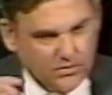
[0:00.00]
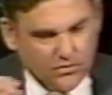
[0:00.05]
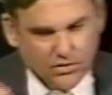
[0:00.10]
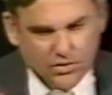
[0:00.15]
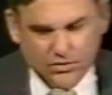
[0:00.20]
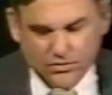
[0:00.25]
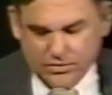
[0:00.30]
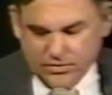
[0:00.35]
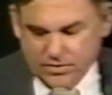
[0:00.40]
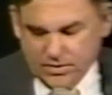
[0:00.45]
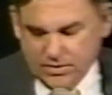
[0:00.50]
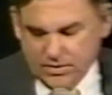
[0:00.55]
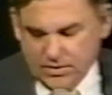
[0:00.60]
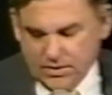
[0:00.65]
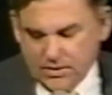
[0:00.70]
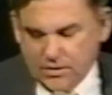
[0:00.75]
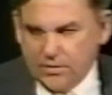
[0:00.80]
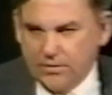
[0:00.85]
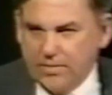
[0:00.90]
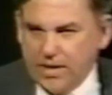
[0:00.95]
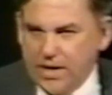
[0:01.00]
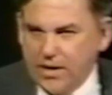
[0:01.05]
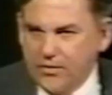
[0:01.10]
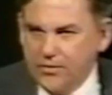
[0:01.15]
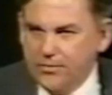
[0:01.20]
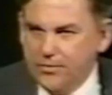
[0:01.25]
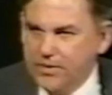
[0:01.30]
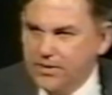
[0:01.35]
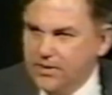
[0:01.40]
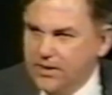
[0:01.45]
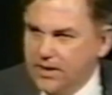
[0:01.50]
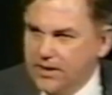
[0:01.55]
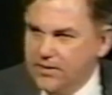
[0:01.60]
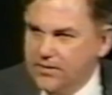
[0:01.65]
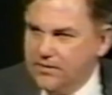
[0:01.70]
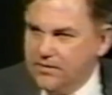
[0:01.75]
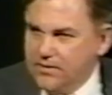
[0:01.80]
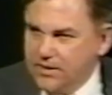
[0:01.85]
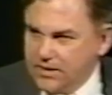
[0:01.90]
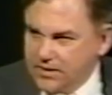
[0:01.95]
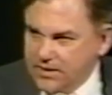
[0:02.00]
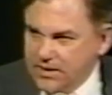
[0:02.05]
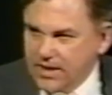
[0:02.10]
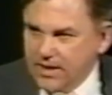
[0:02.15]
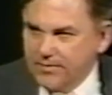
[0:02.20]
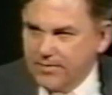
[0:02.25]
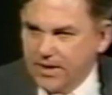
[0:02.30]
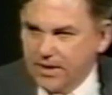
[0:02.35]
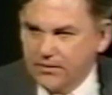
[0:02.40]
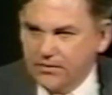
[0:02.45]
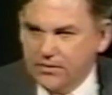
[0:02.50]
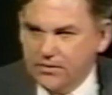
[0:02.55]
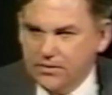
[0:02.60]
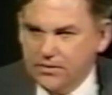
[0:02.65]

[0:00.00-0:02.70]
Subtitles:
growth in her mouth, but that came out